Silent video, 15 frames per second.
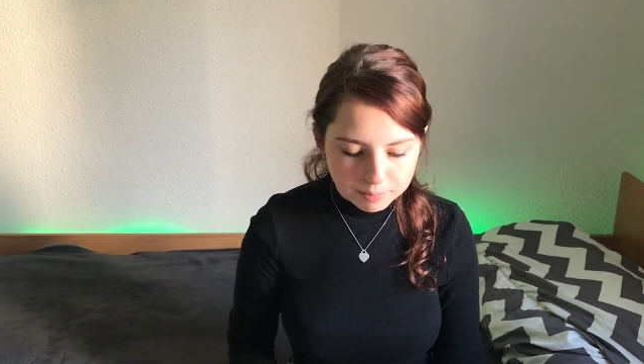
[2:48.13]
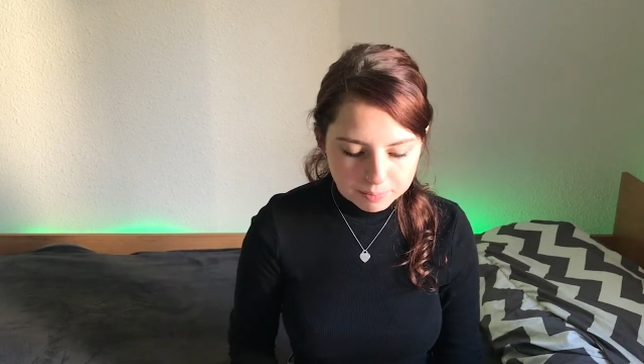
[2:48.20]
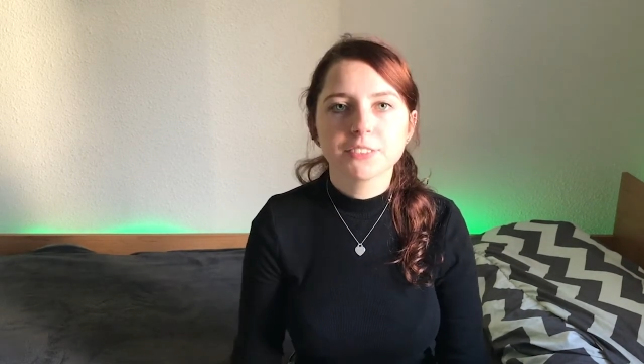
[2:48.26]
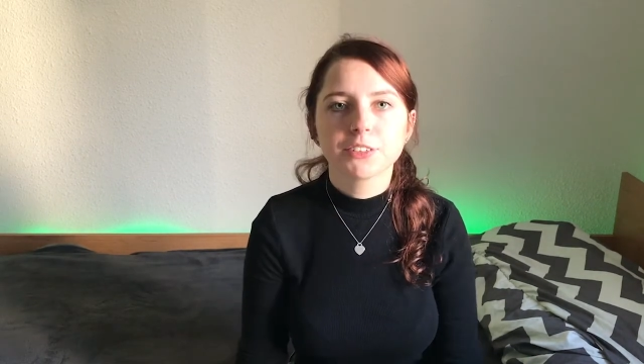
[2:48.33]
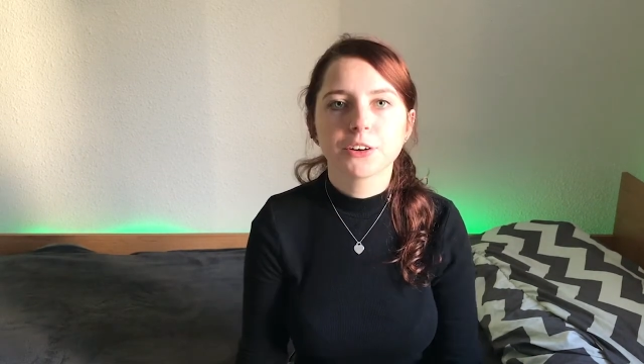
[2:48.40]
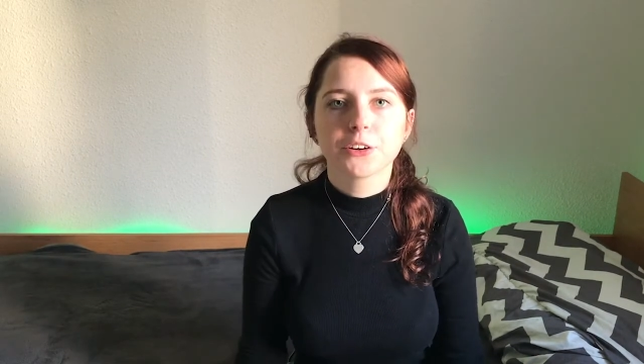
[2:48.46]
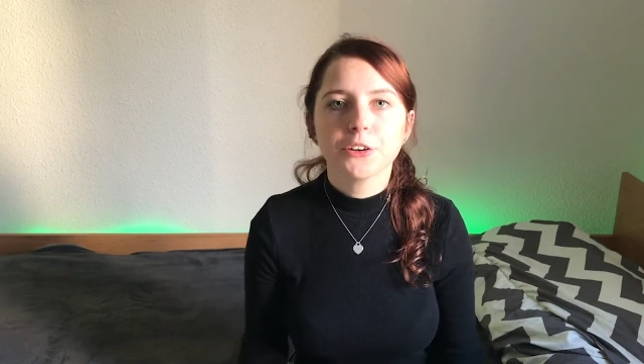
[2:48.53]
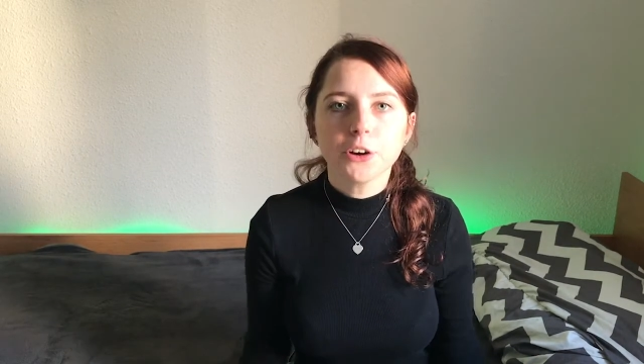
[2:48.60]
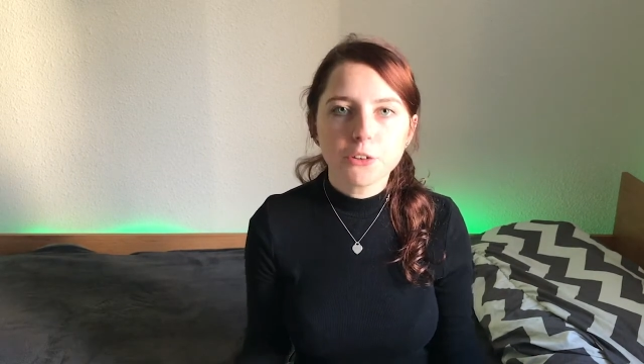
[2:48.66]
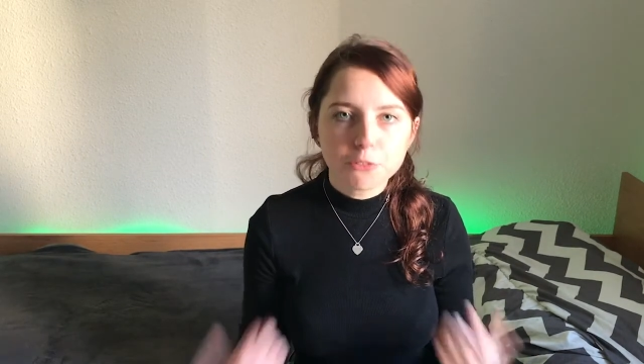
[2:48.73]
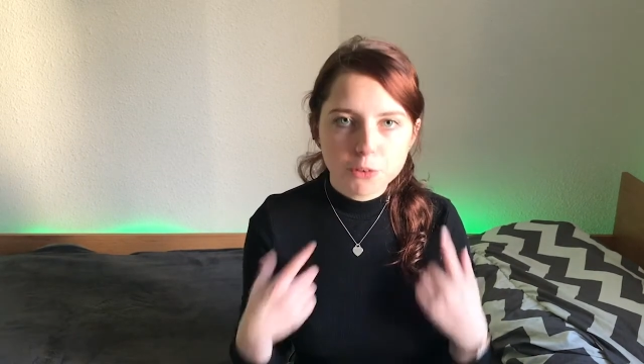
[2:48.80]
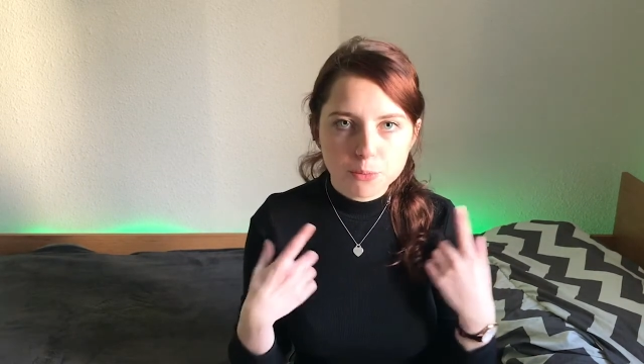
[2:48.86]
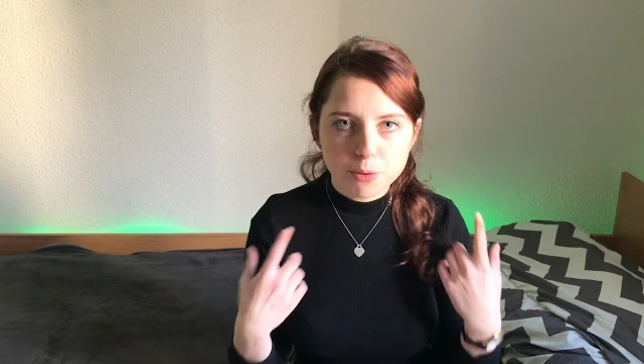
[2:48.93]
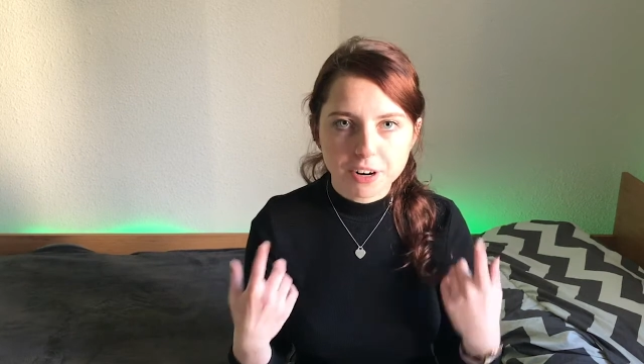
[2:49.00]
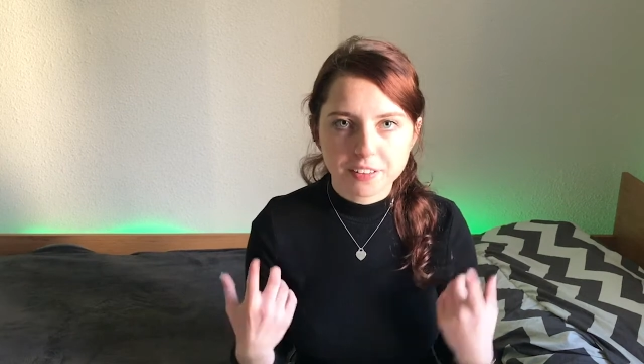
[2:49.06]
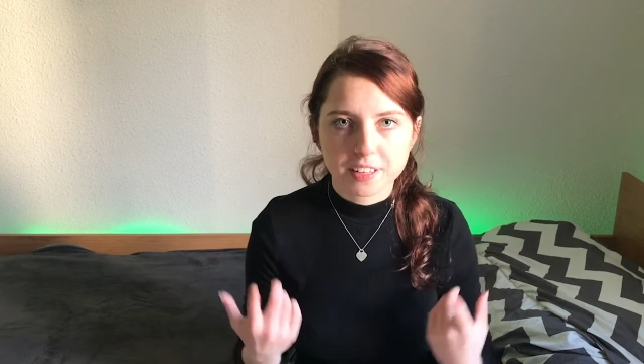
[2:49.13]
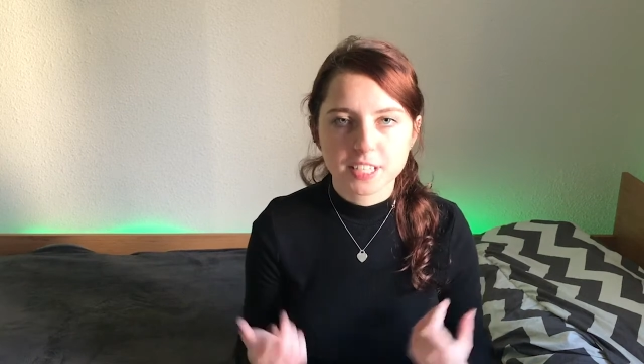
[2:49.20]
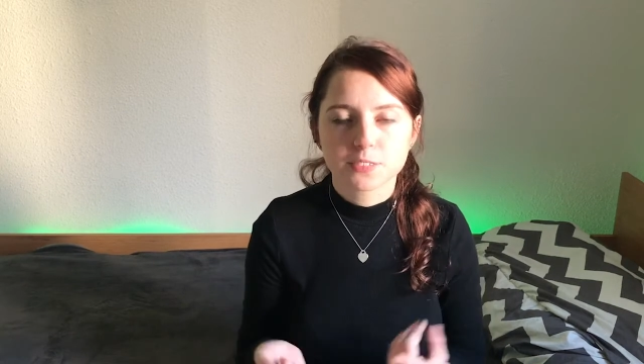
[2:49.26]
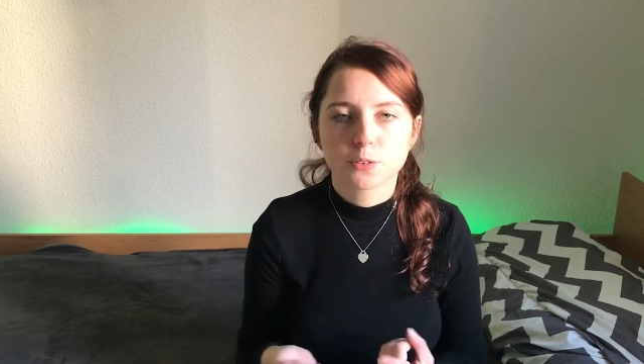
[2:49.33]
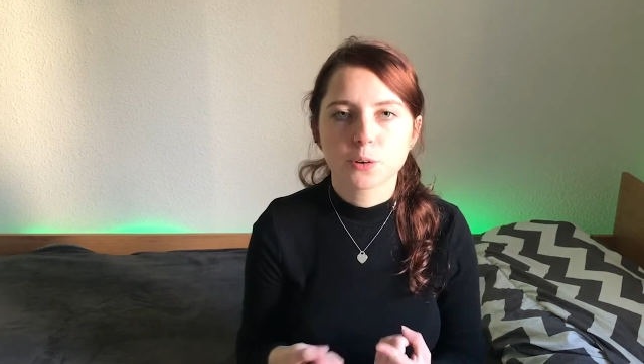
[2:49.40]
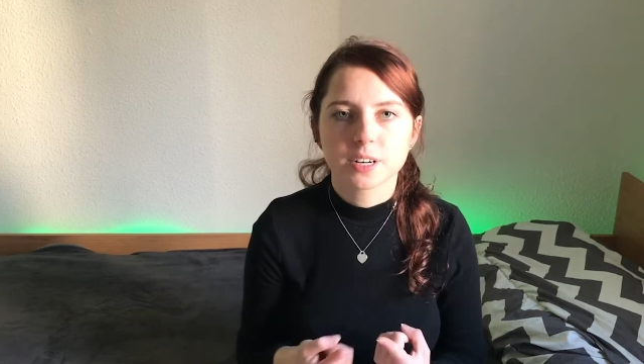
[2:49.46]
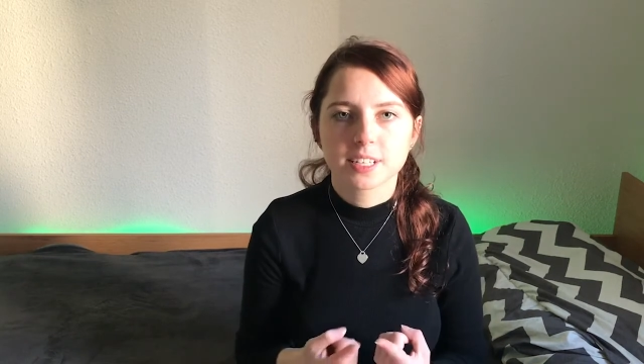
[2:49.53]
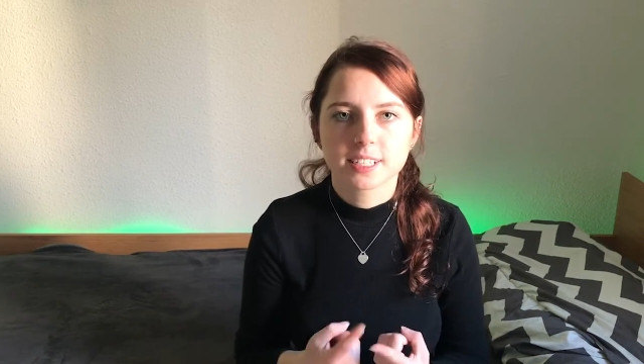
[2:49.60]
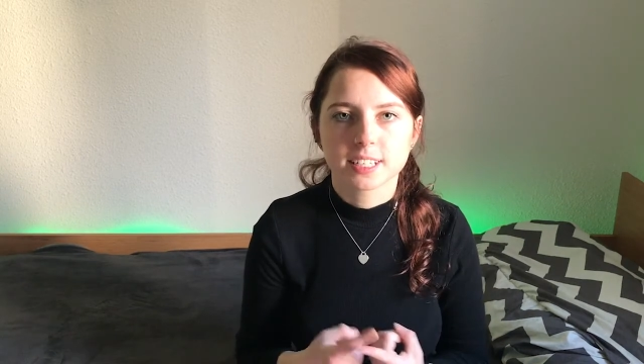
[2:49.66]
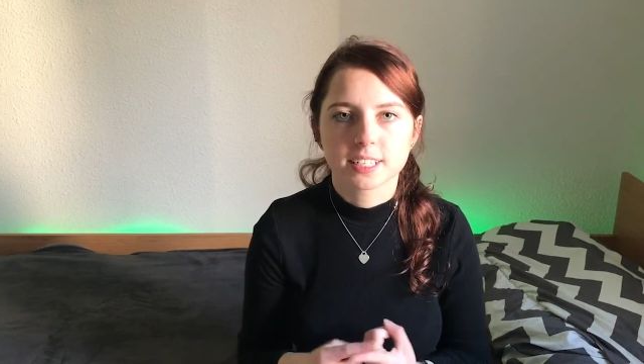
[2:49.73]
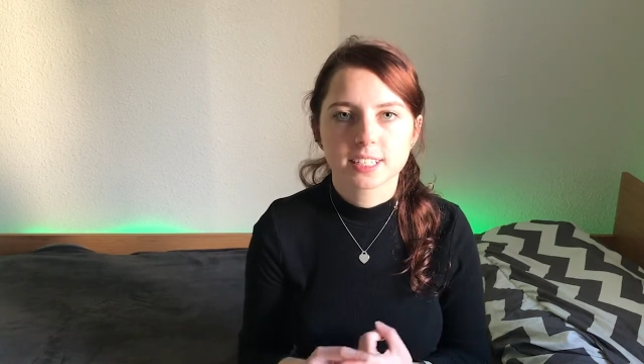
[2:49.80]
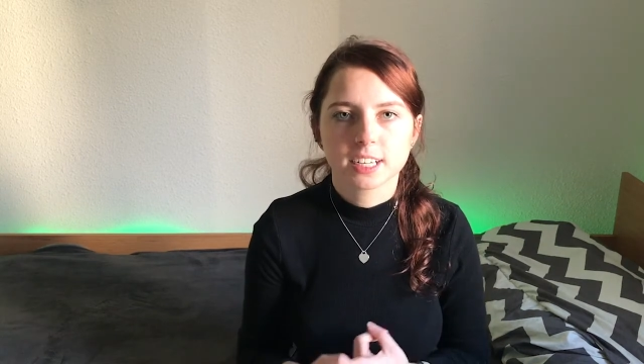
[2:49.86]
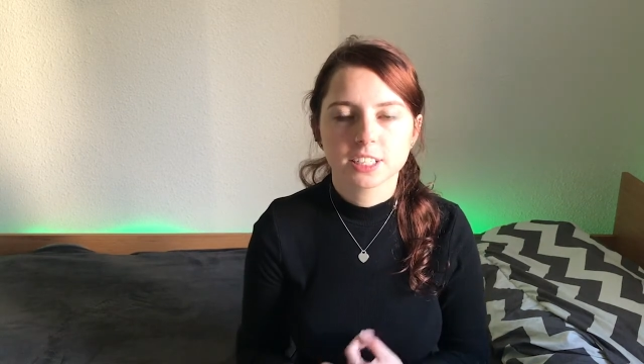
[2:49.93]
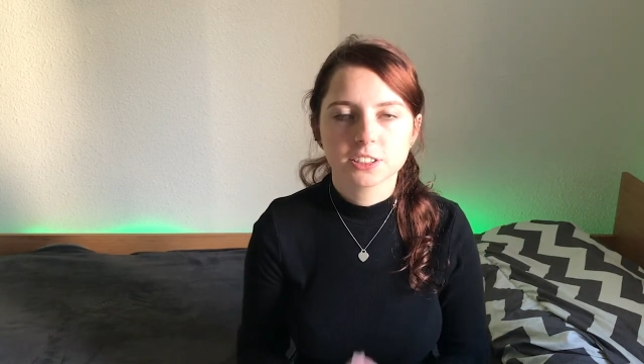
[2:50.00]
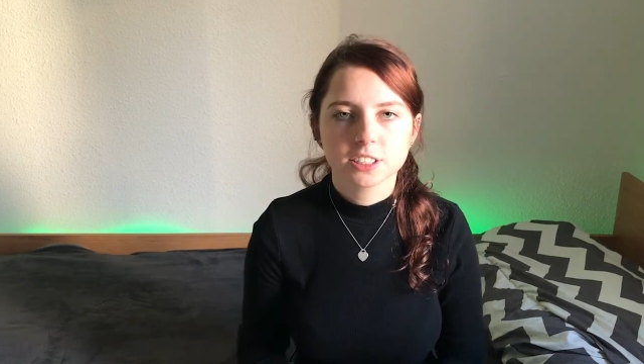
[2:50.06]
If you're not from one of these 46
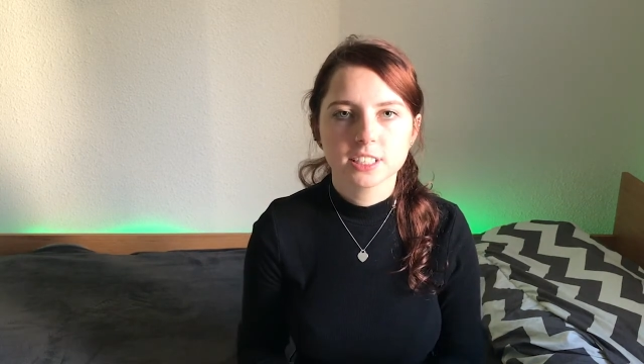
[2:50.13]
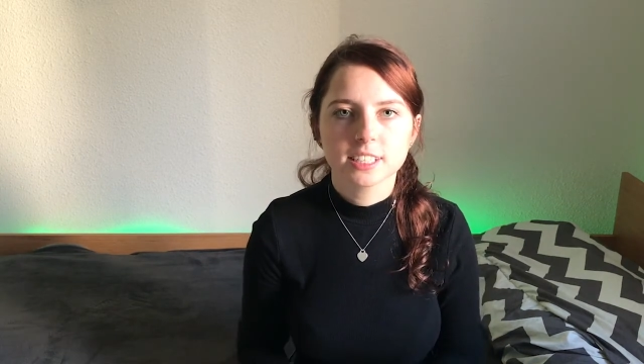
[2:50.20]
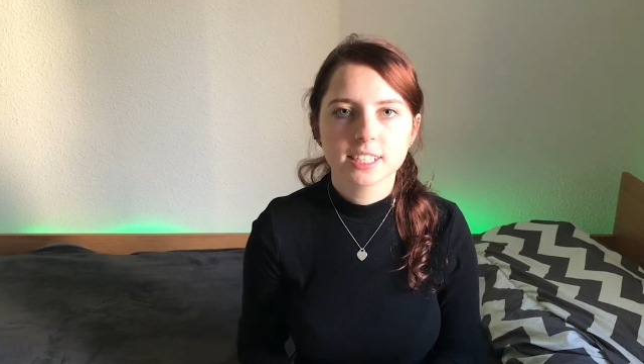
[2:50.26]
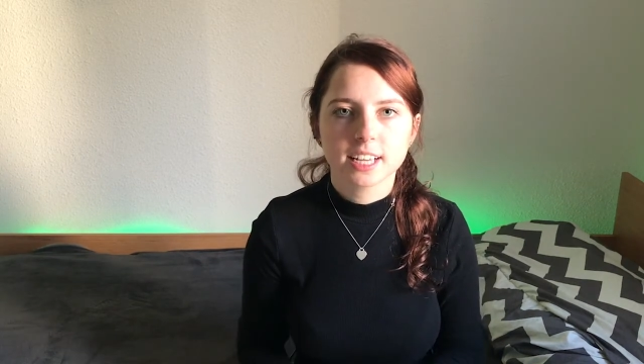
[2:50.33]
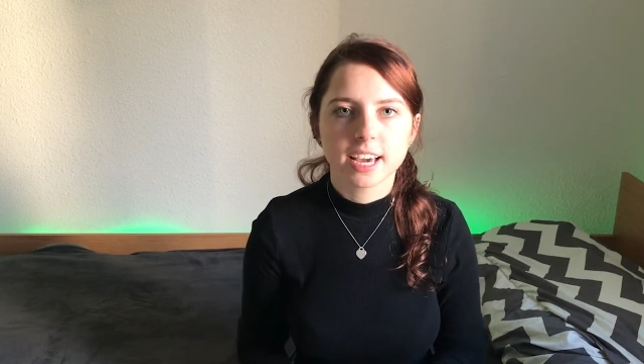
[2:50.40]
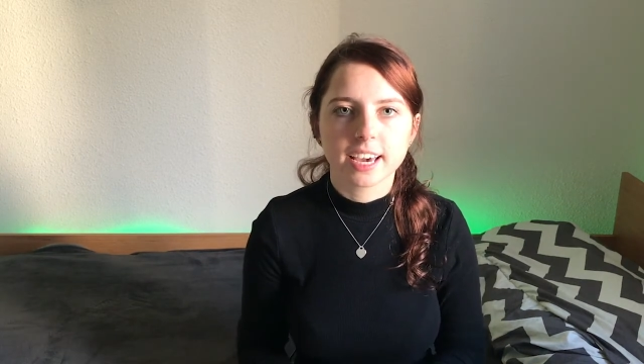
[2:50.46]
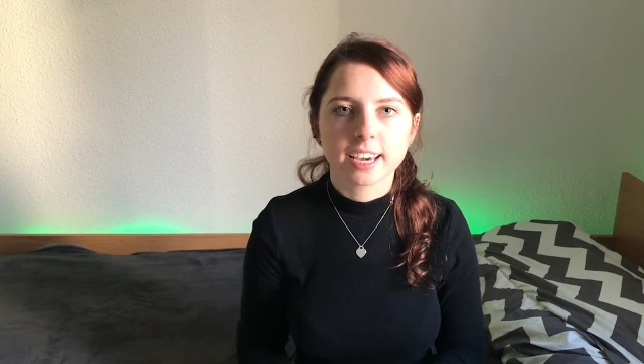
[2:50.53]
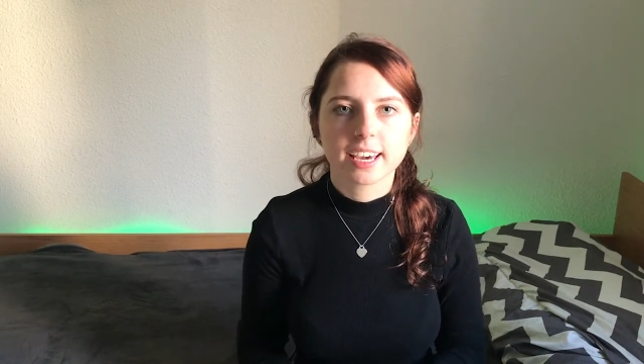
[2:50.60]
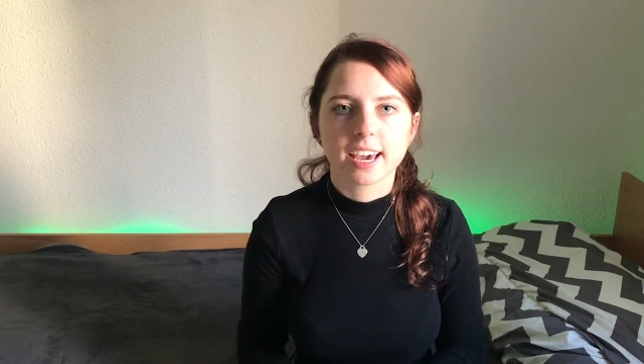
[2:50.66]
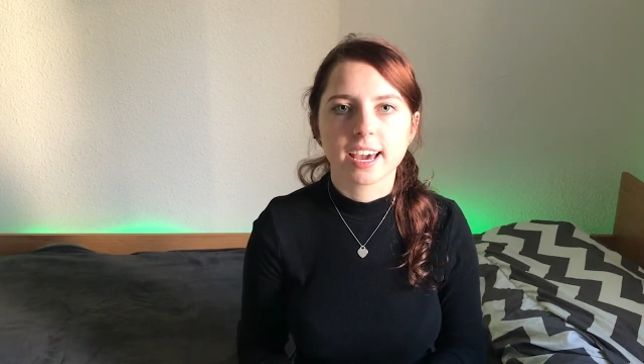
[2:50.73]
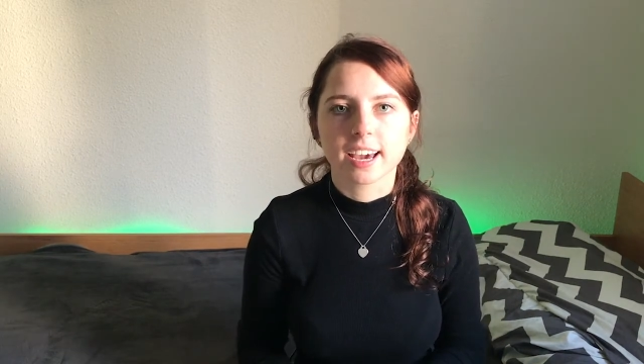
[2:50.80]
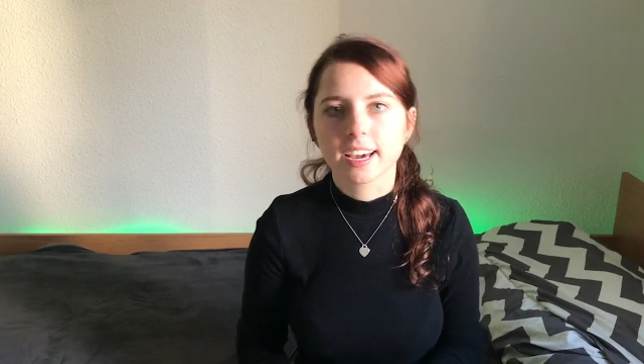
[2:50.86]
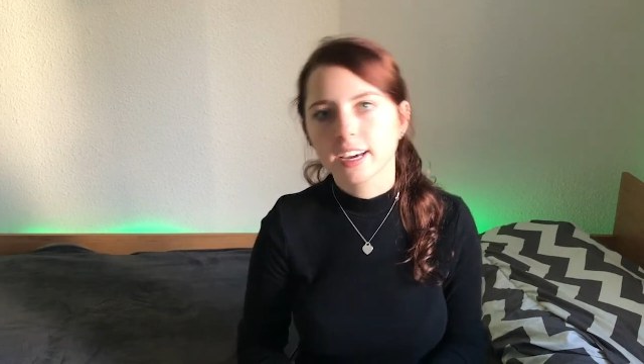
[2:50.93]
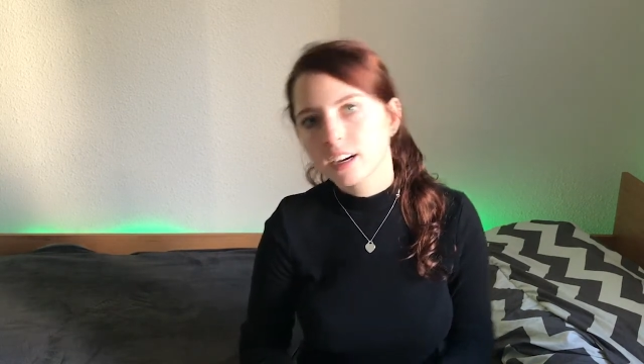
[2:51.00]
countries, aka